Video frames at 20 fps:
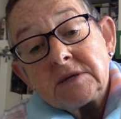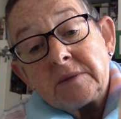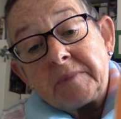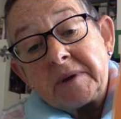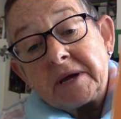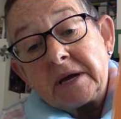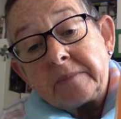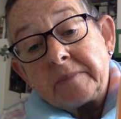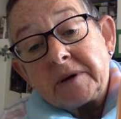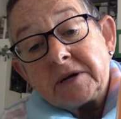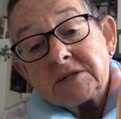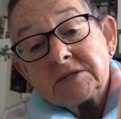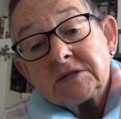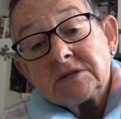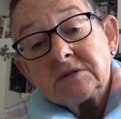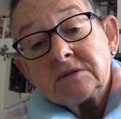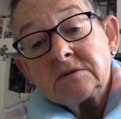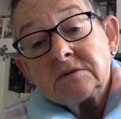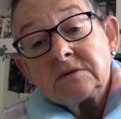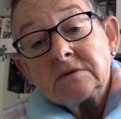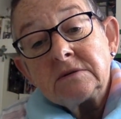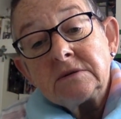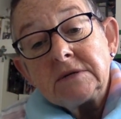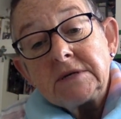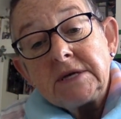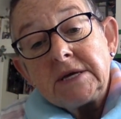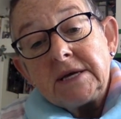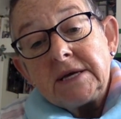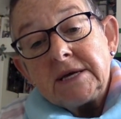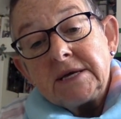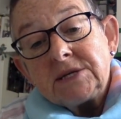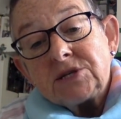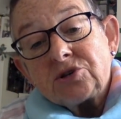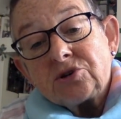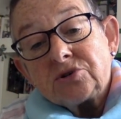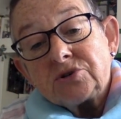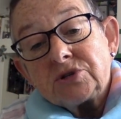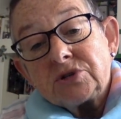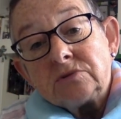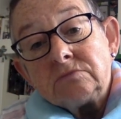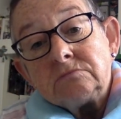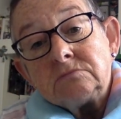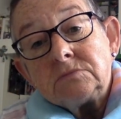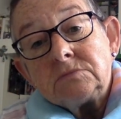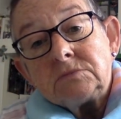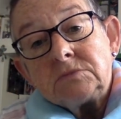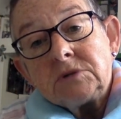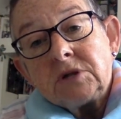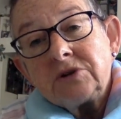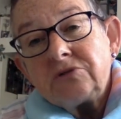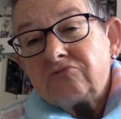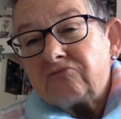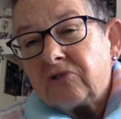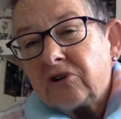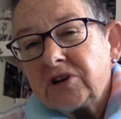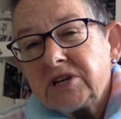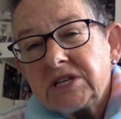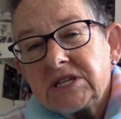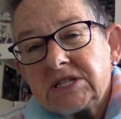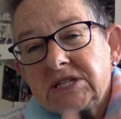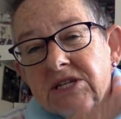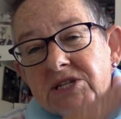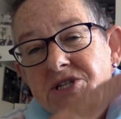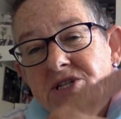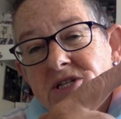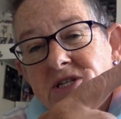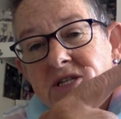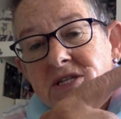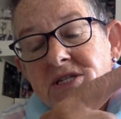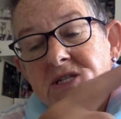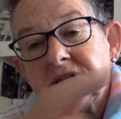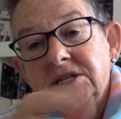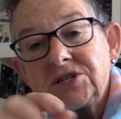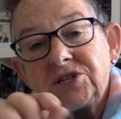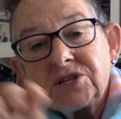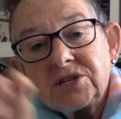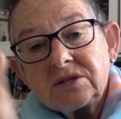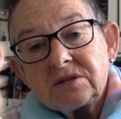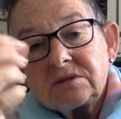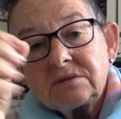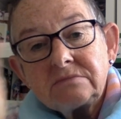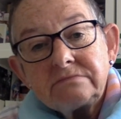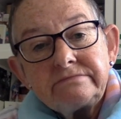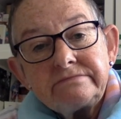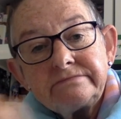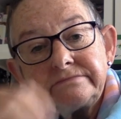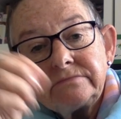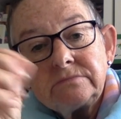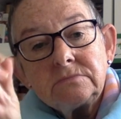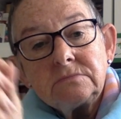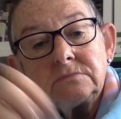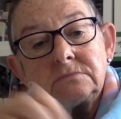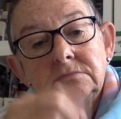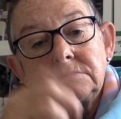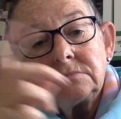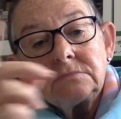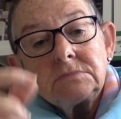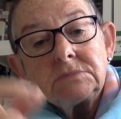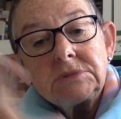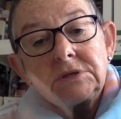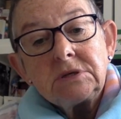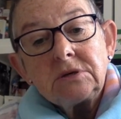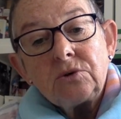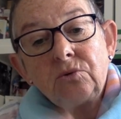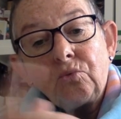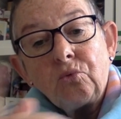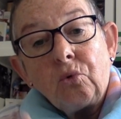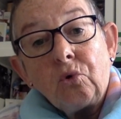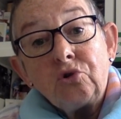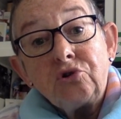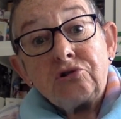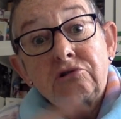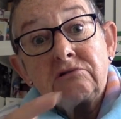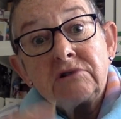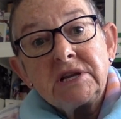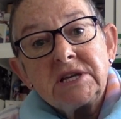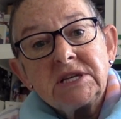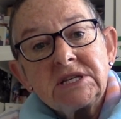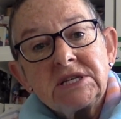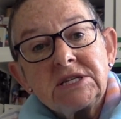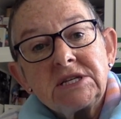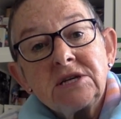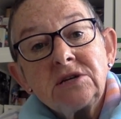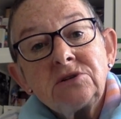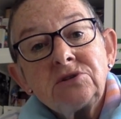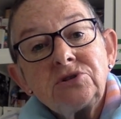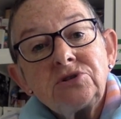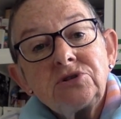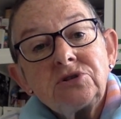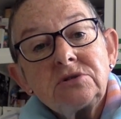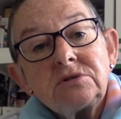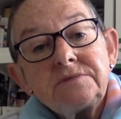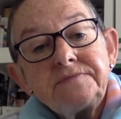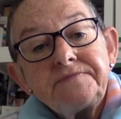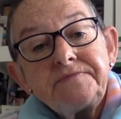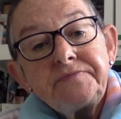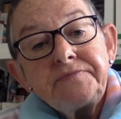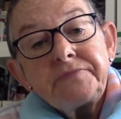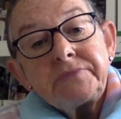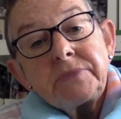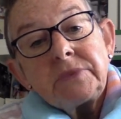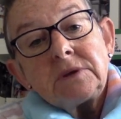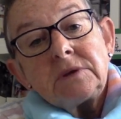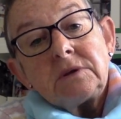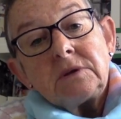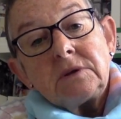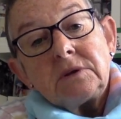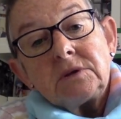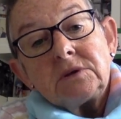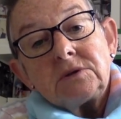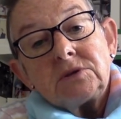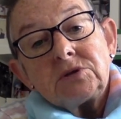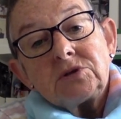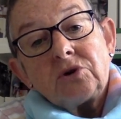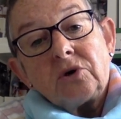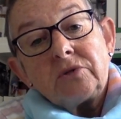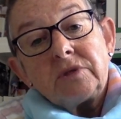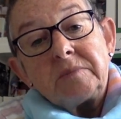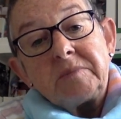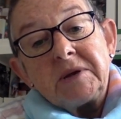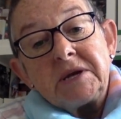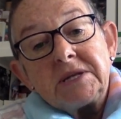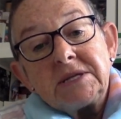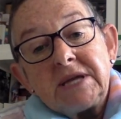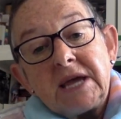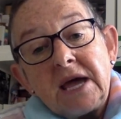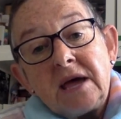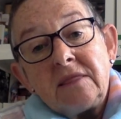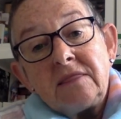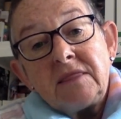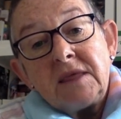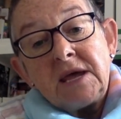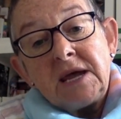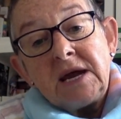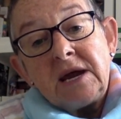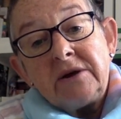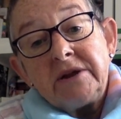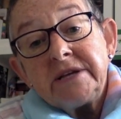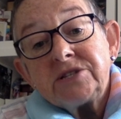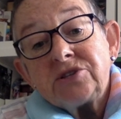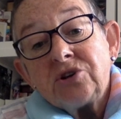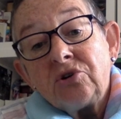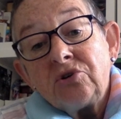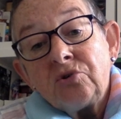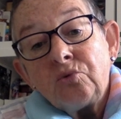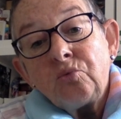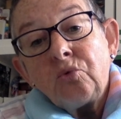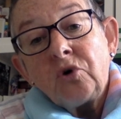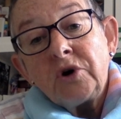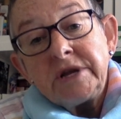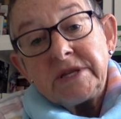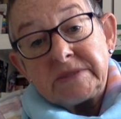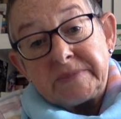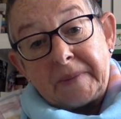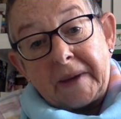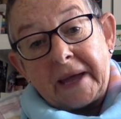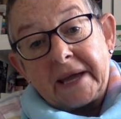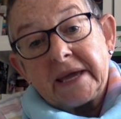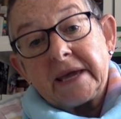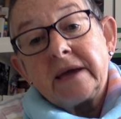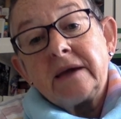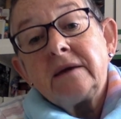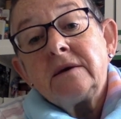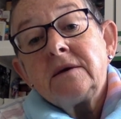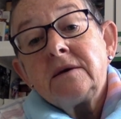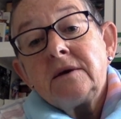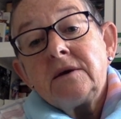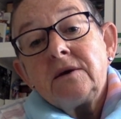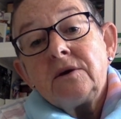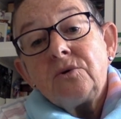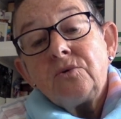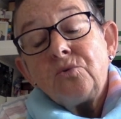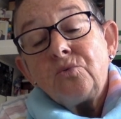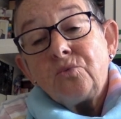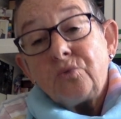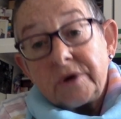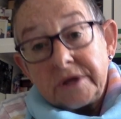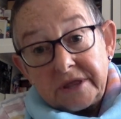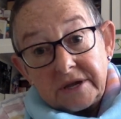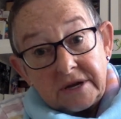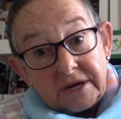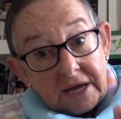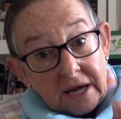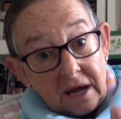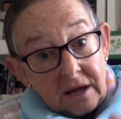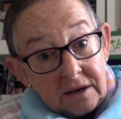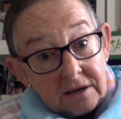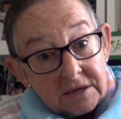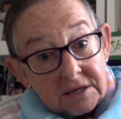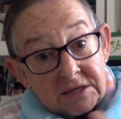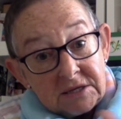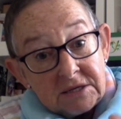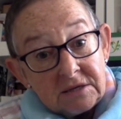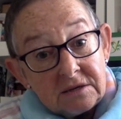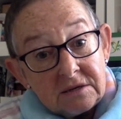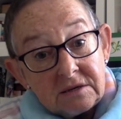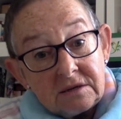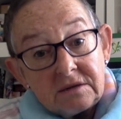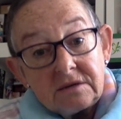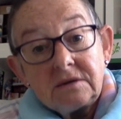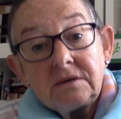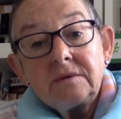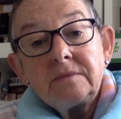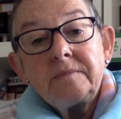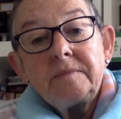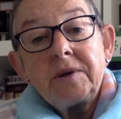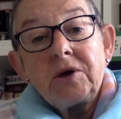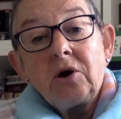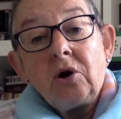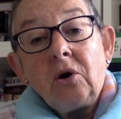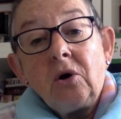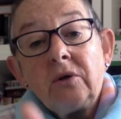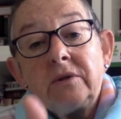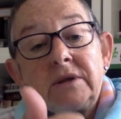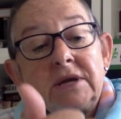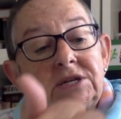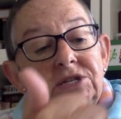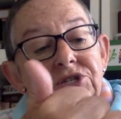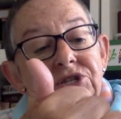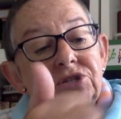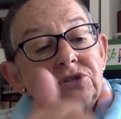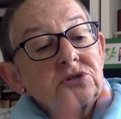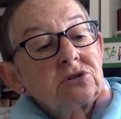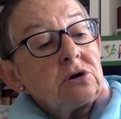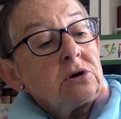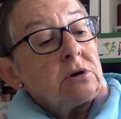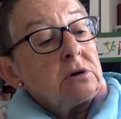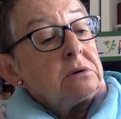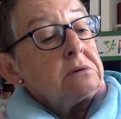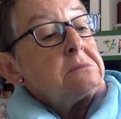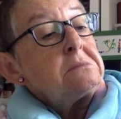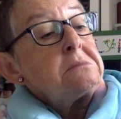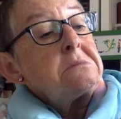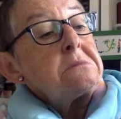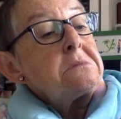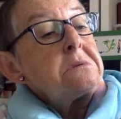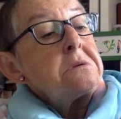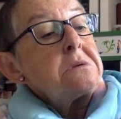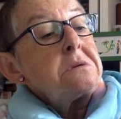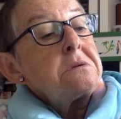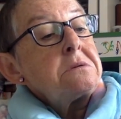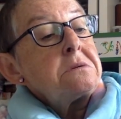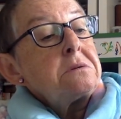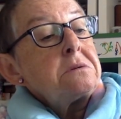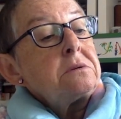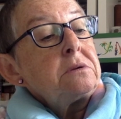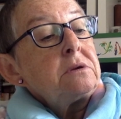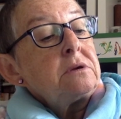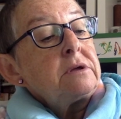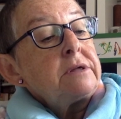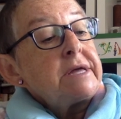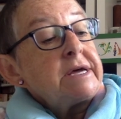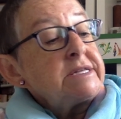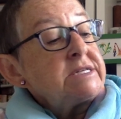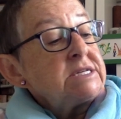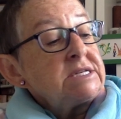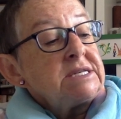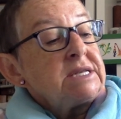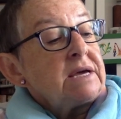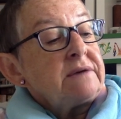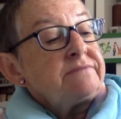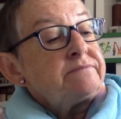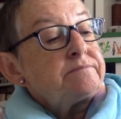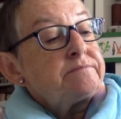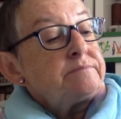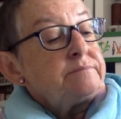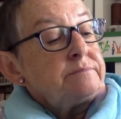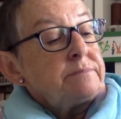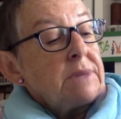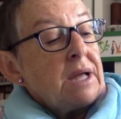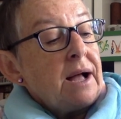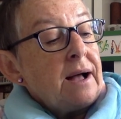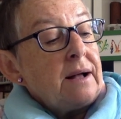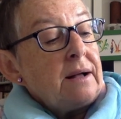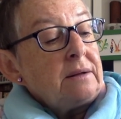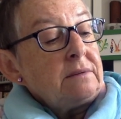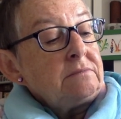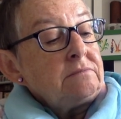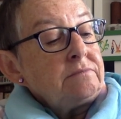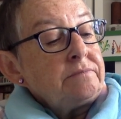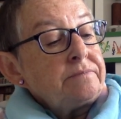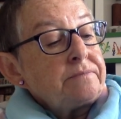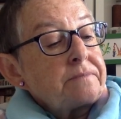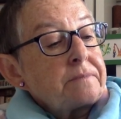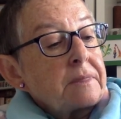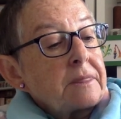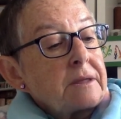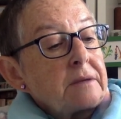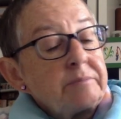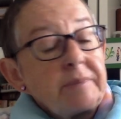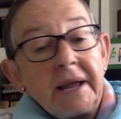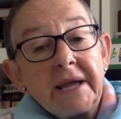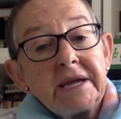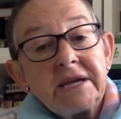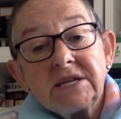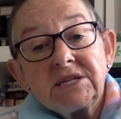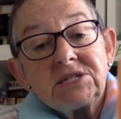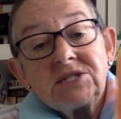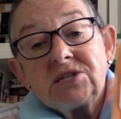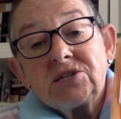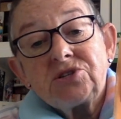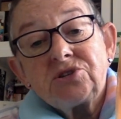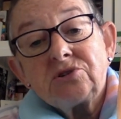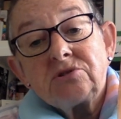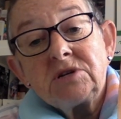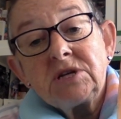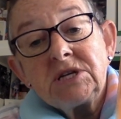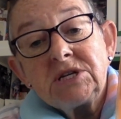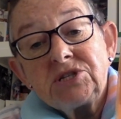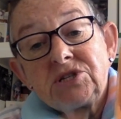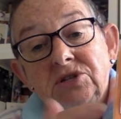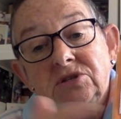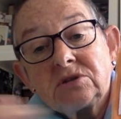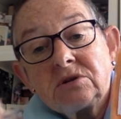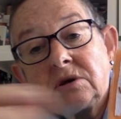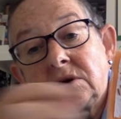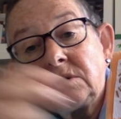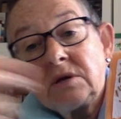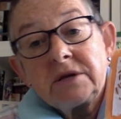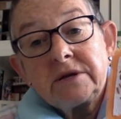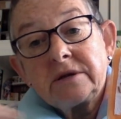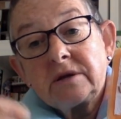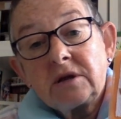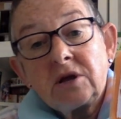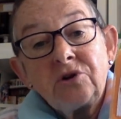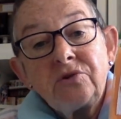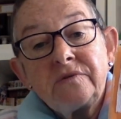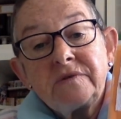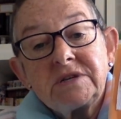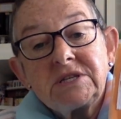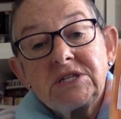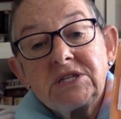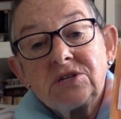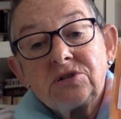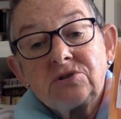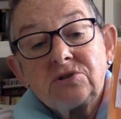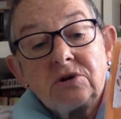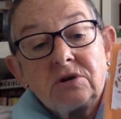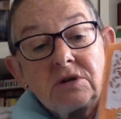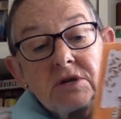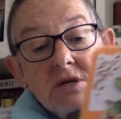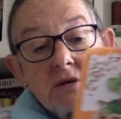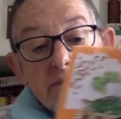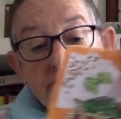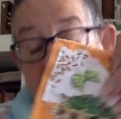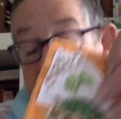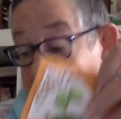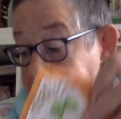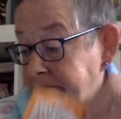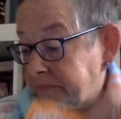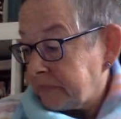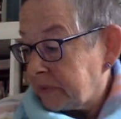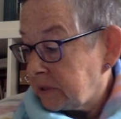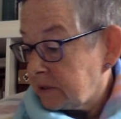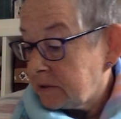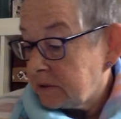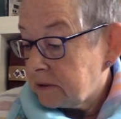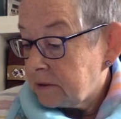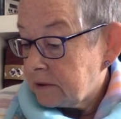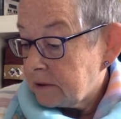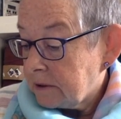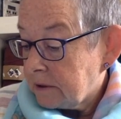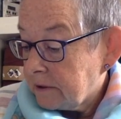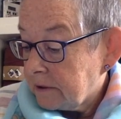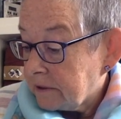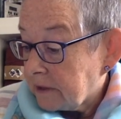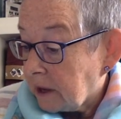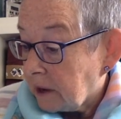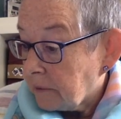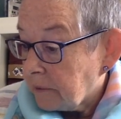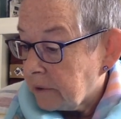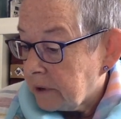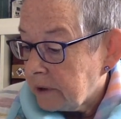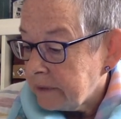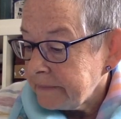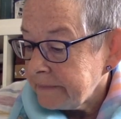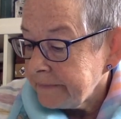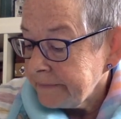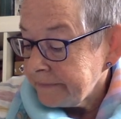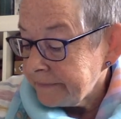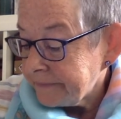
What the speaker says: a bigger button. It's got some like rice stitching, isn't it? Just wandering stitch. It's got the bit down there, and on a white backing with a coloured bit on. That's just got, that didn't have blanket stitch on it. It's just got like an over stitch on it. That one.